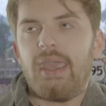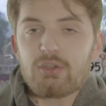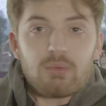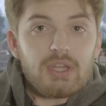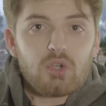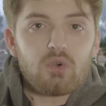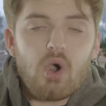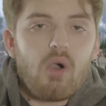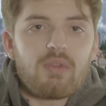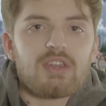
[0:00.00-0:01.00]
It's really cool,
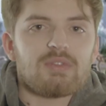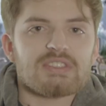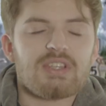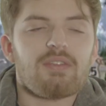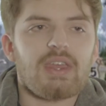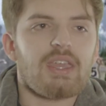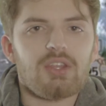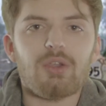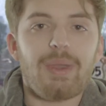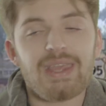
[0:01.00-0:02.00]
all the different stuff they can
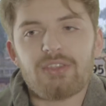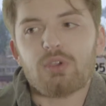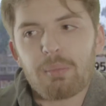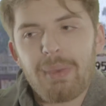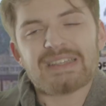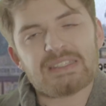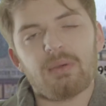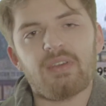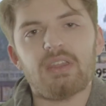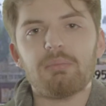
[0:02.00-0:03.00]
do, and yes, you can buy some of it,